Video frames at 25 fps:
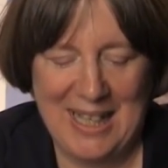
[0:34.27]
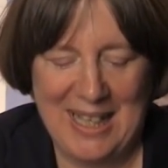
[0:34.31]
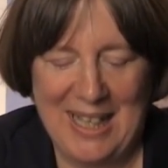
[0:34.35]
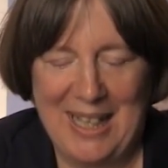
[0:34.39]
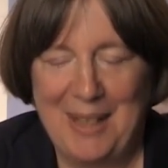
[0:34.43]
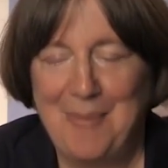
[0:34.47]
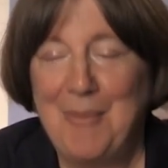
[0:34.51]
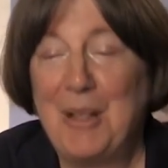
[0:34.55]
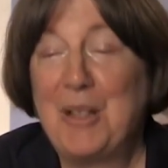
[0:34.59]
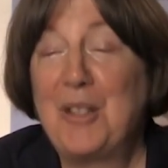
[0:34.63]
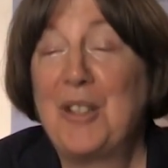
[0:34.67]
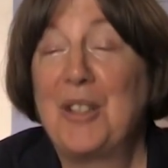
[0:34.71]

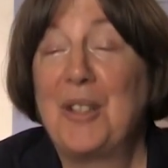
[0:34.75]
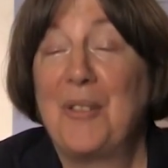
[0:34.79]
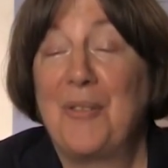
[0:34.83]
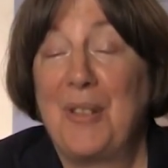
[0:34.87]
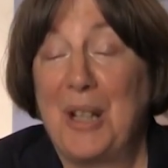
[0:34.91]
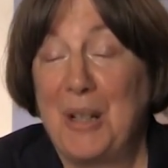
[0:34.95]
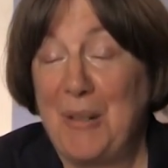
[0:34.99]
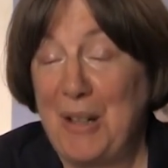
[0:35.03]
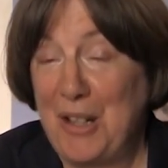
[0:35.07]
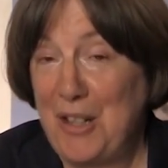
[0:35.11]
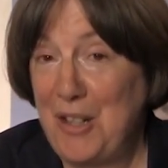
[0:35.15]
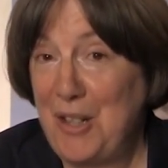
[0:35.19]
I mentioned the
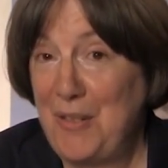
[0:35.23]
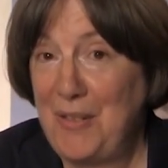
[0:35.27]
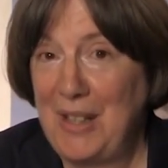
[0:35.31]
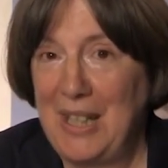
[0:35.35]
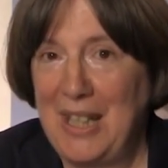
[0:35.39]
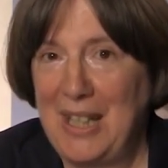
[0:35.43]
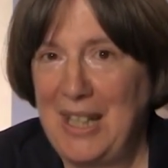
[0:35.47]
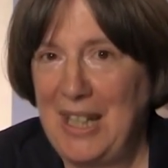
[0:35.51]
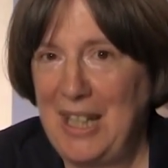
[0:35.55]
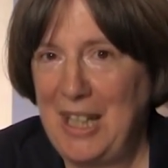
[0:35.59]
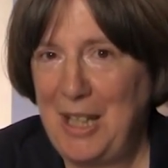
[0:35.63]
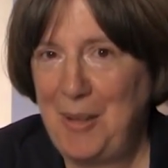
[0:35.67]
Federation of
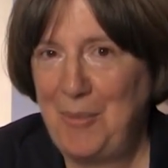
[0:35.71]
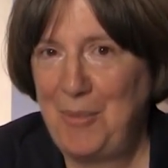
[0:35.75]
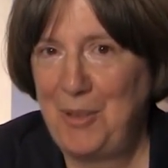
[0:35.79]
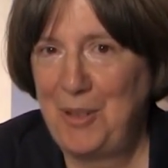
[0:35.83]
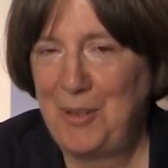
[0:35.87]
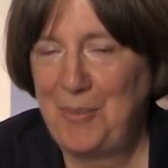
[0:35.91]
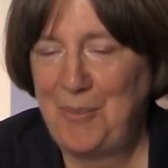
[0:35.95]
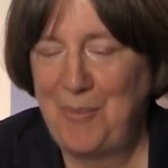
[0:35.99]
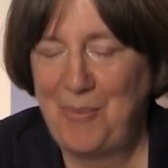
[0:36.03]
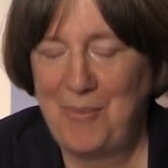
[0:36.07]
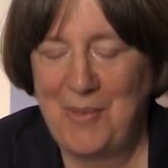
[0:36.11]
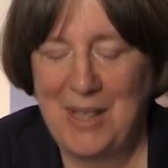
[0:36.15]
Gay
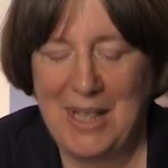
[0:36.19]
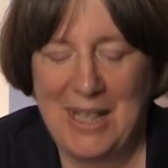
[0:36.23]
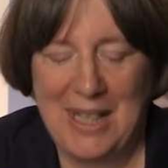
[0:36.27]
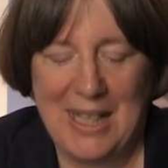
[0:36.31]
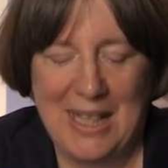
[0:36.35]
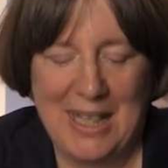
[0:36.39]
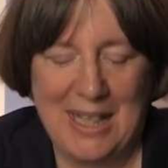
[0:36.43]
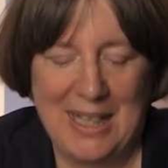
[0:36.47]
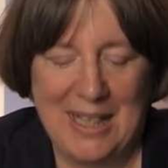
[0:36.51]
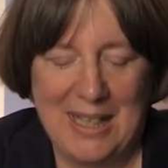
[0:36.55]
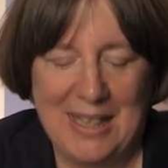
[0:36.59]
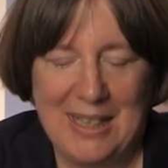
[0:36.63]
Games.
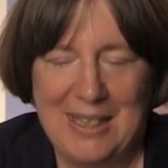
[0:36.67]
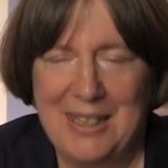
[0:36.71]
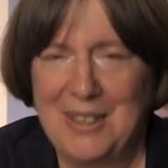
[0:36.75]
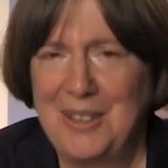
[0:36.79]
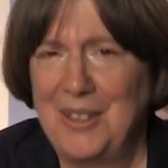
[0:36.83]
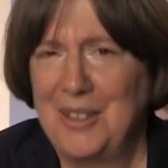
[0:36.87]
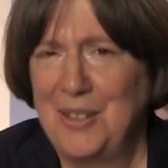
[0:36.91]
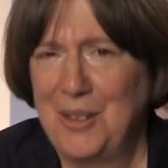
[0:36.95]
This